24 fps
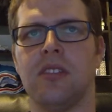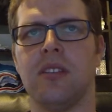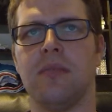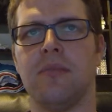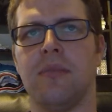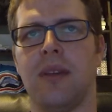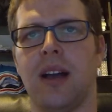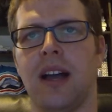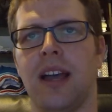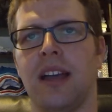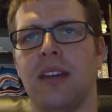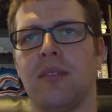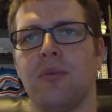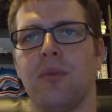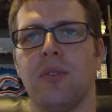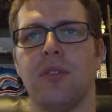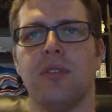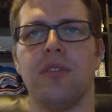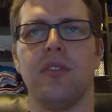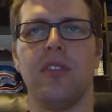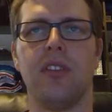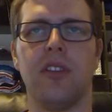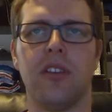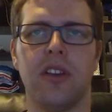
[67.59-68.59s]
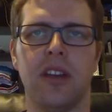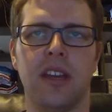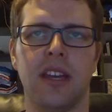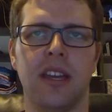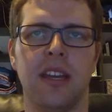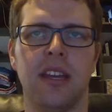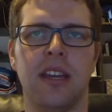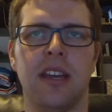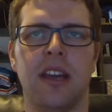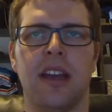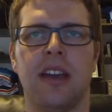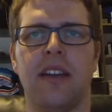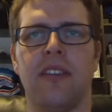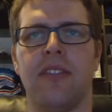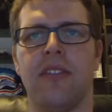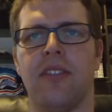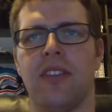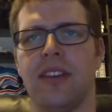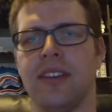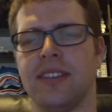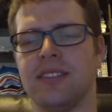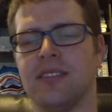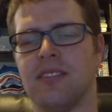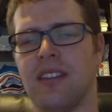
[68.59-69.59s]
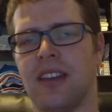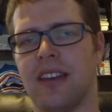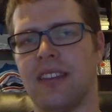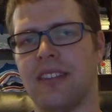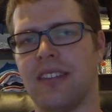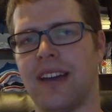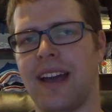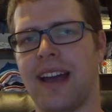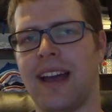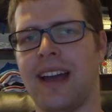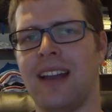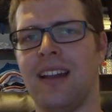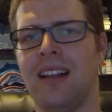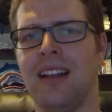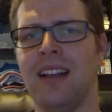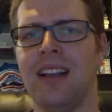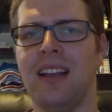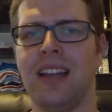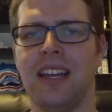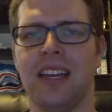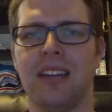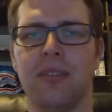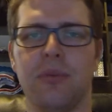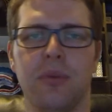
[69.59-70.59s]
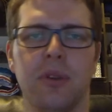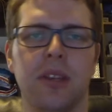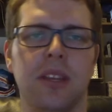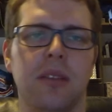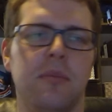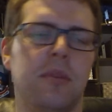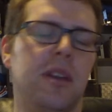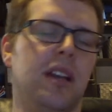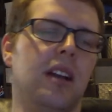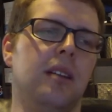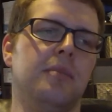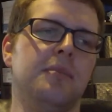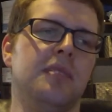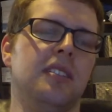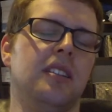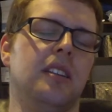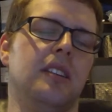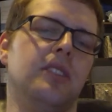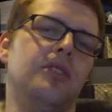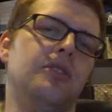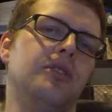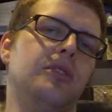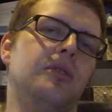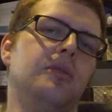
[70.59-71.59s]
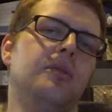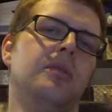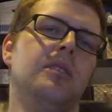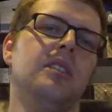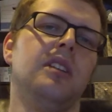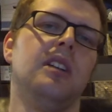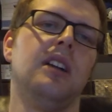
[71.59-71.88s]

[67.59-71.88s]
combined with turning and things like that, it really becomes an issue.